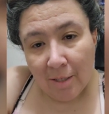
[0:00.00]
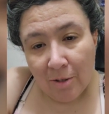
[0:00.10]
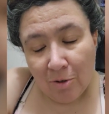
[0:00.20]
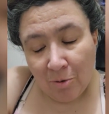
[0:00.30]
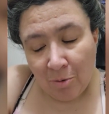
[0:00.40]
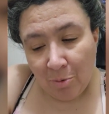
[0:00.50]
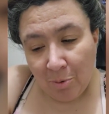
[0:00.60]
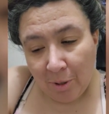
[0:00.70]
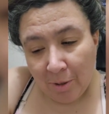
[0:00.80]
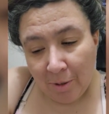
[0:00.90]
So
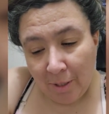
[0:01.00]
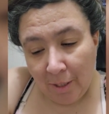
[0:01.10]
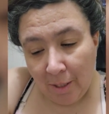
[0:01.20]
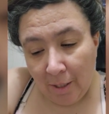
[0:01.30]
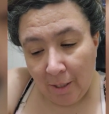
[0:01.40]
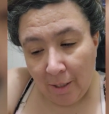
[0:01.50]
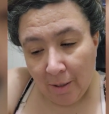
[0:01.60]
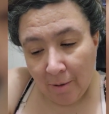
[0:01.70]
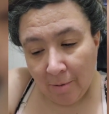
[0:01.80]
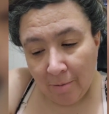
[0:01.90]
well, he,
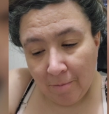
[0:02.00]
he